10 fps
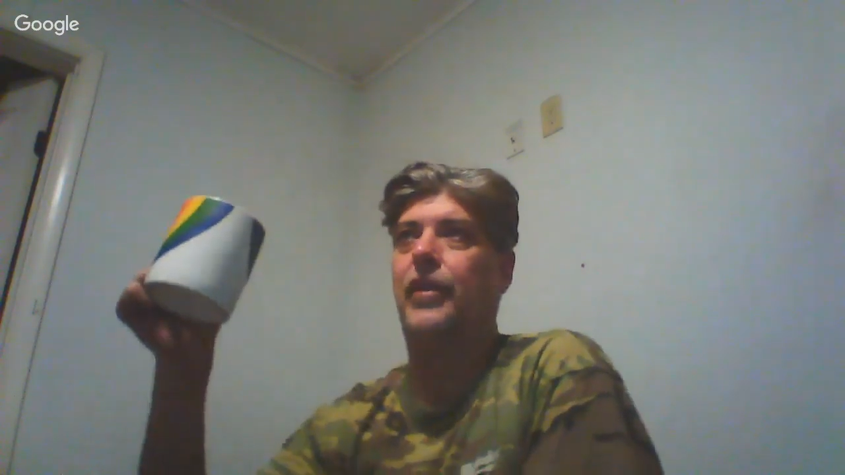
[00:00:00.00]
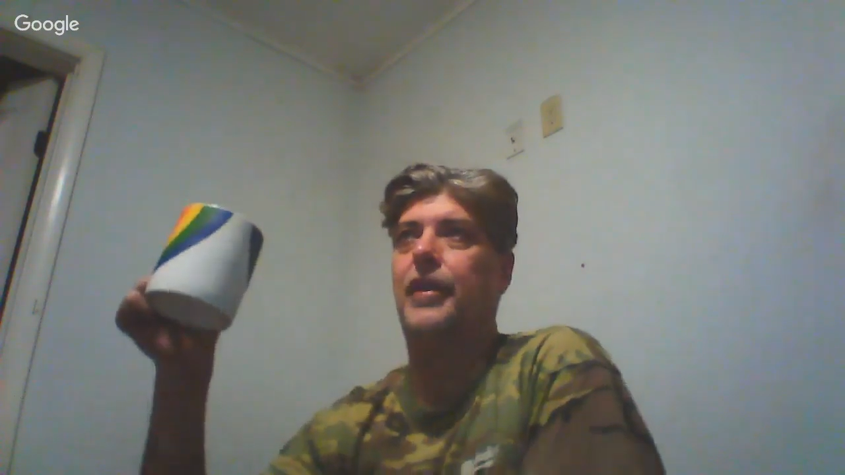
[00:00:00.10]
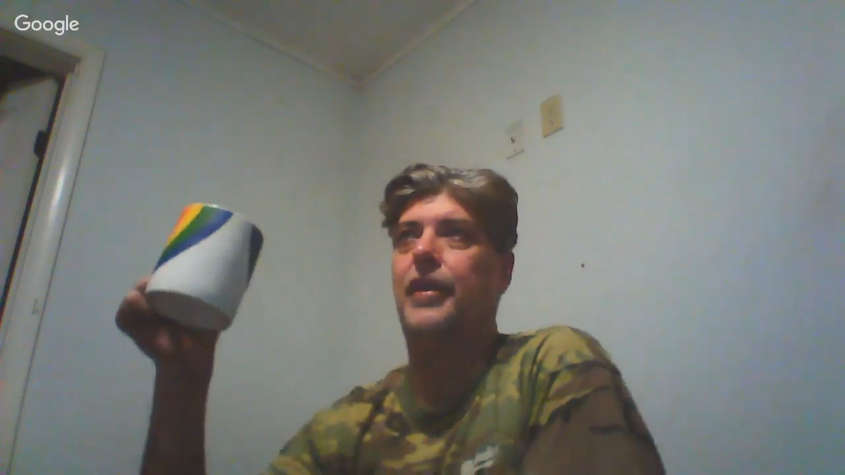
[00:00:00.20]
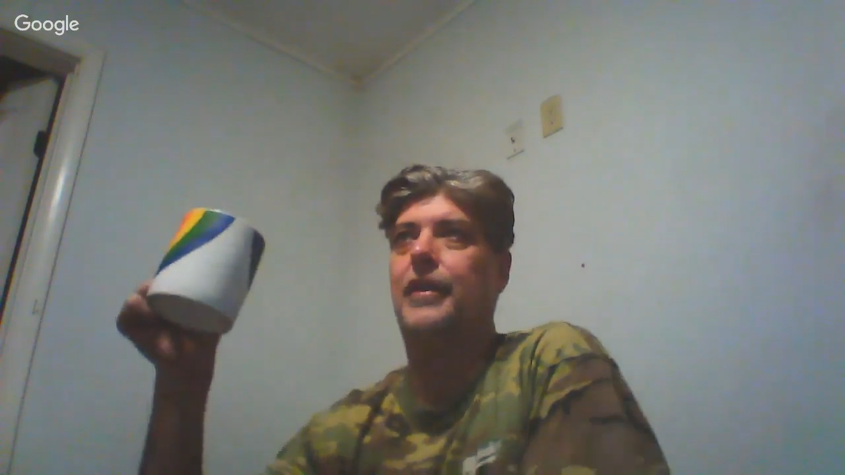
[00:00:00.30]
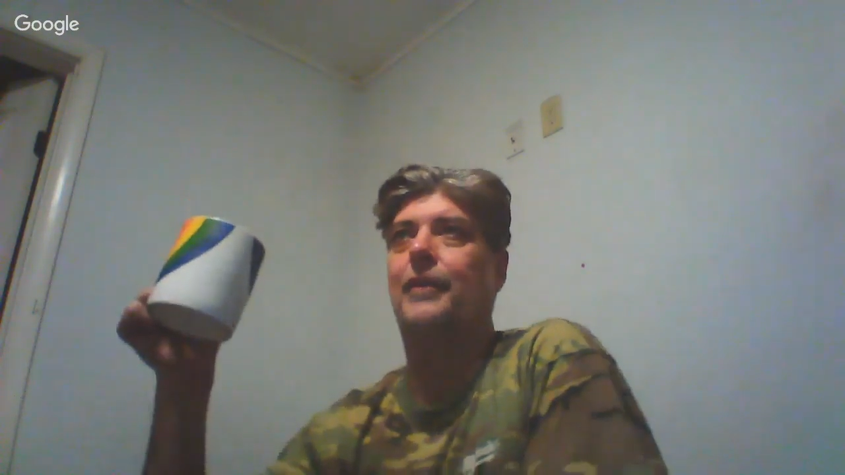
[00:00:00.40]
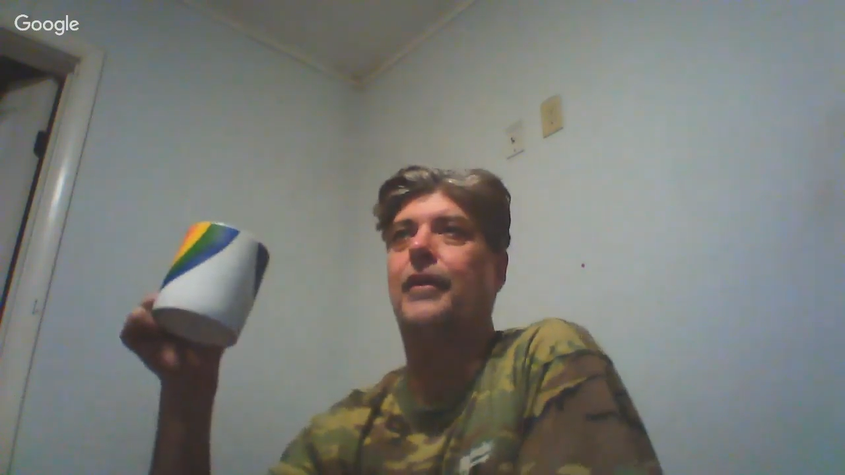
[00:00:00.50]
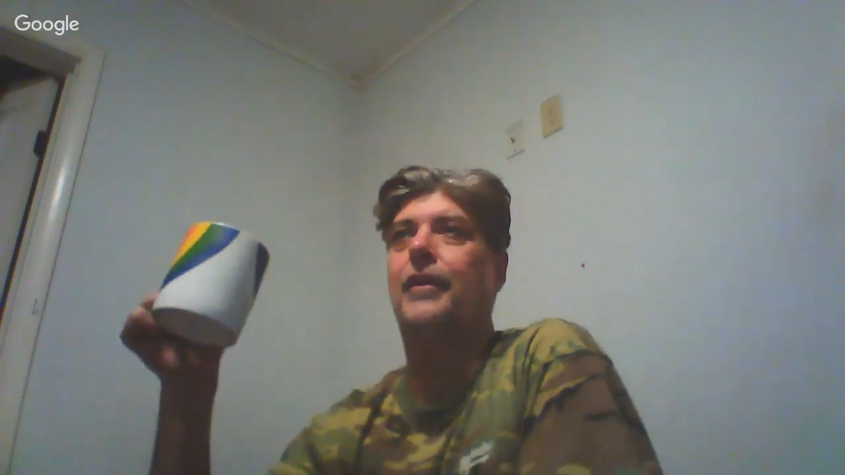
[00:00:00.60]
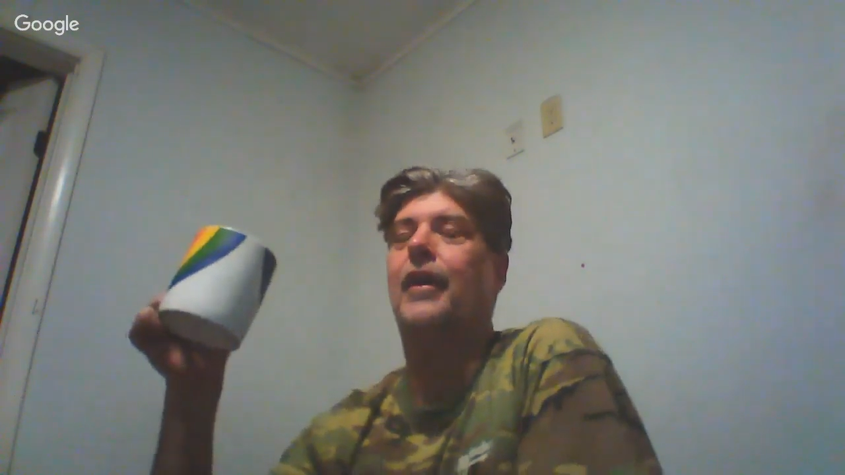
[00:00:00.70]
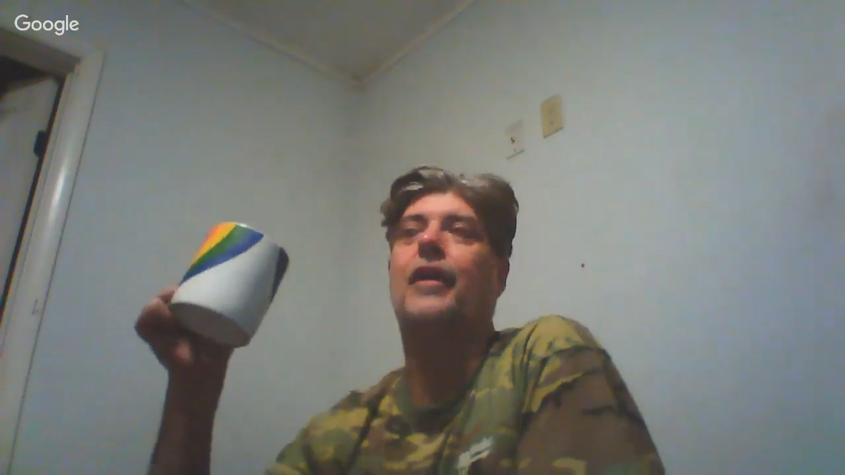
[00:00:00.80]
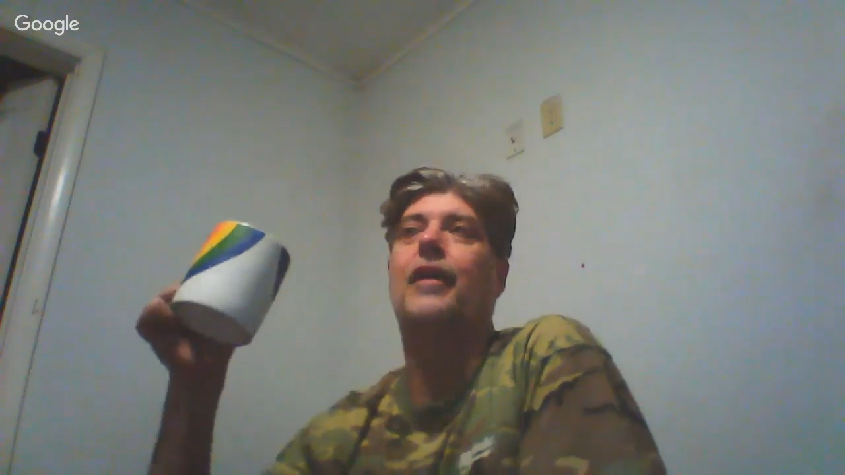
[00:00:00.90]
like,
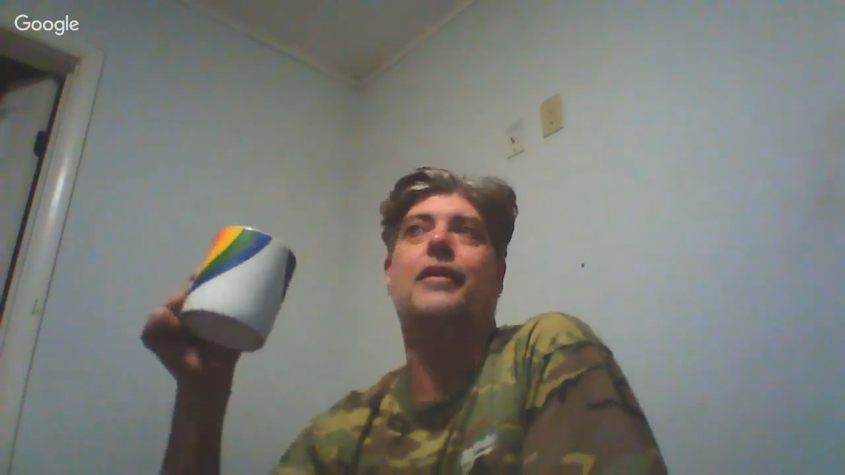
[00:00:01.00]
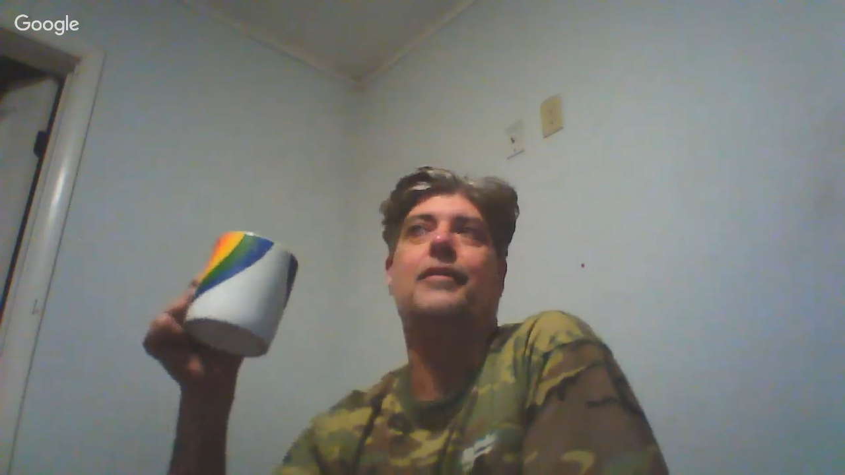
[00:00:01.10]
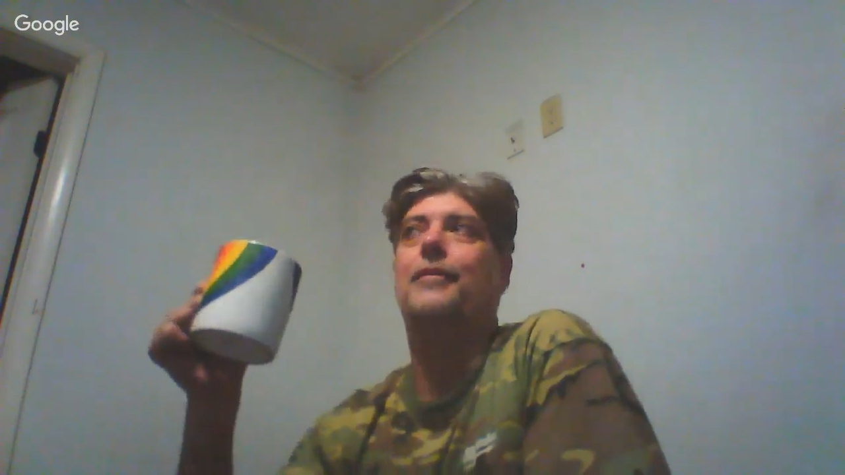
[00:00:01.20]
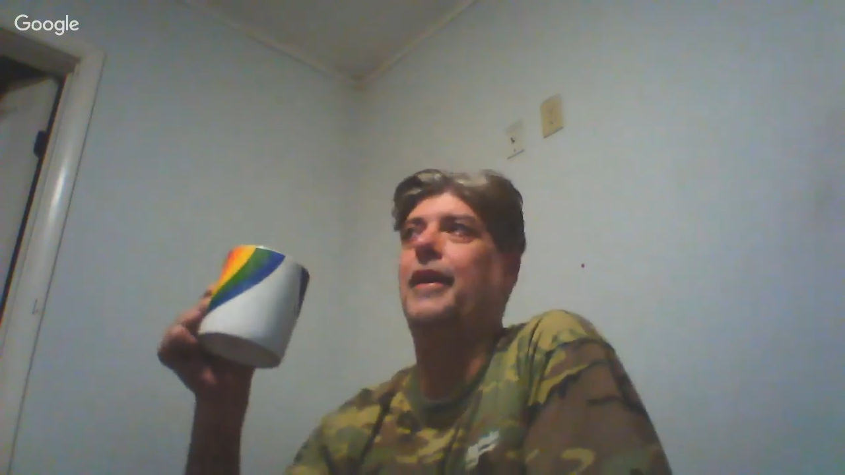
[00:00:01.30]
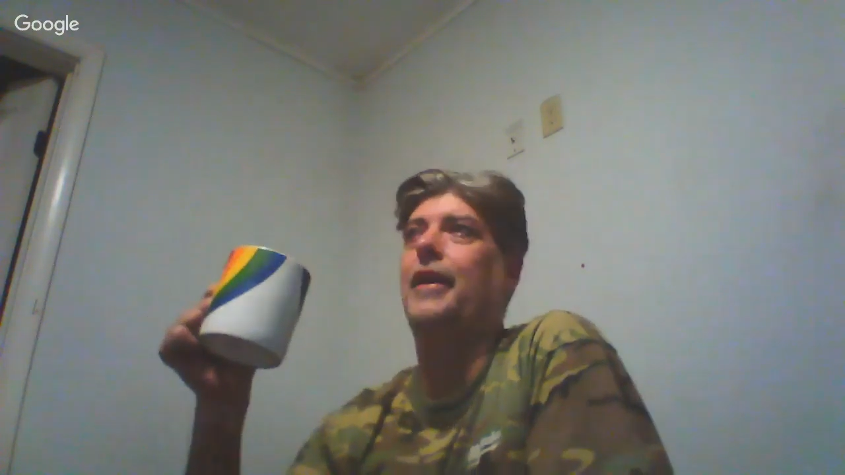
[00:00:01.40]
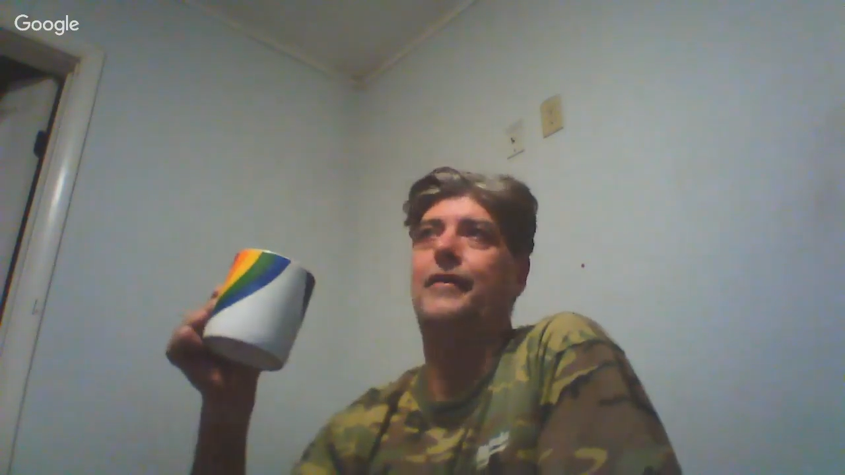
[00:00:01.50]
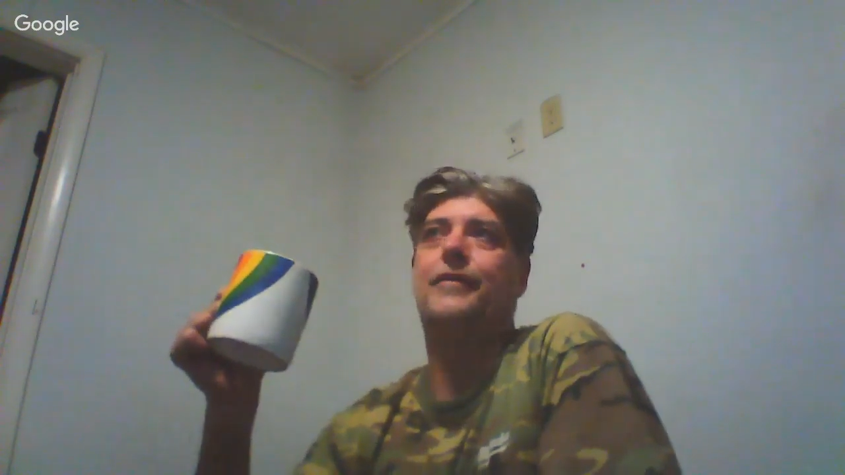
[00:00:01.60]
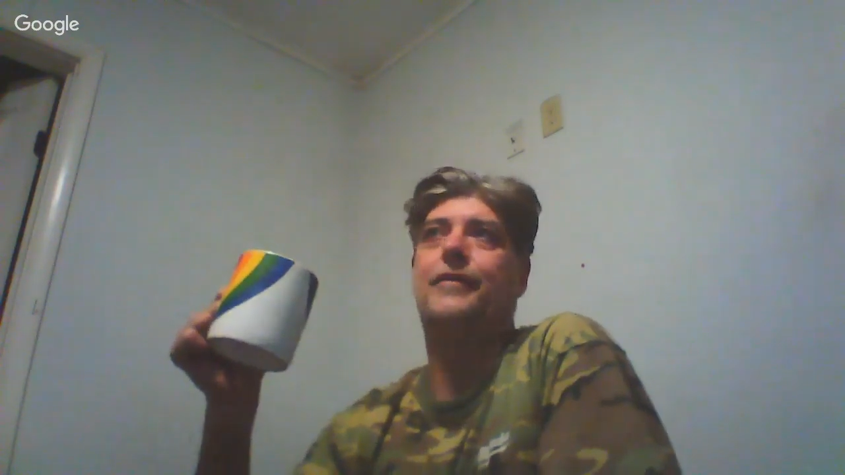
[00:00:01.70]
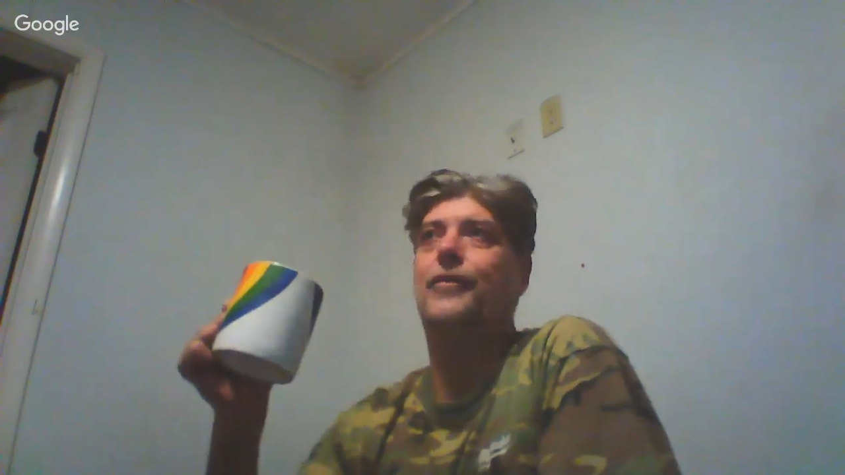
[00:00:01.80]
man,